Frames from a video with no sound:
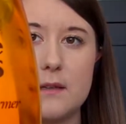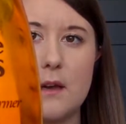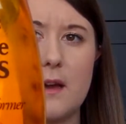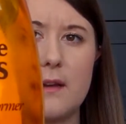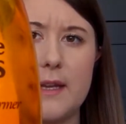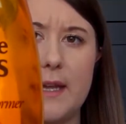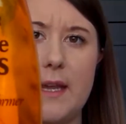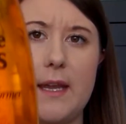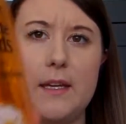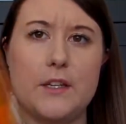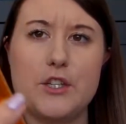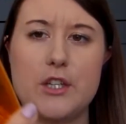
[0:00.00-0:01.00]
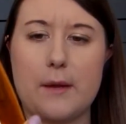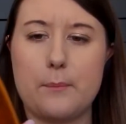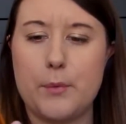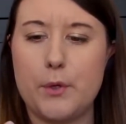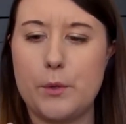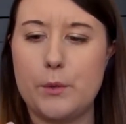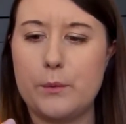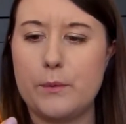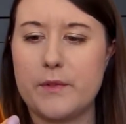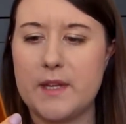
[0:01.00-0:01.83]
Garnier Shampoo.